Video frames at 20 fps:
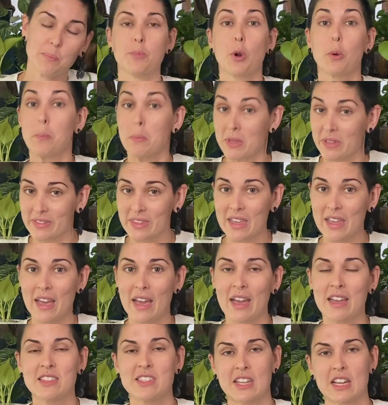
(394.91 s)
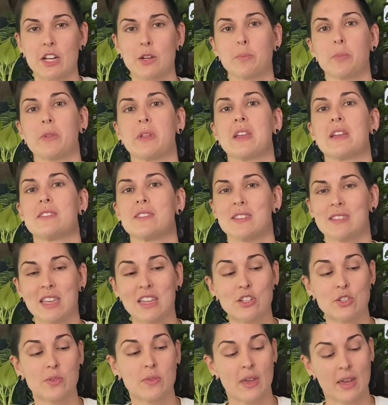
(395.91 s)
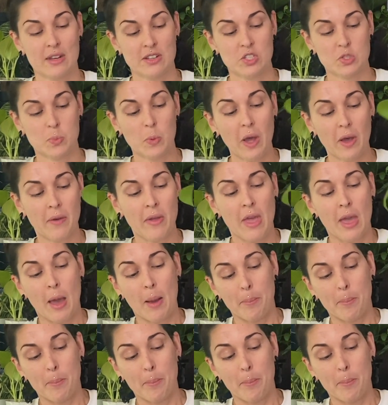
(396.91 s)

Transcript: Bromeliads, air plants, they do that as well.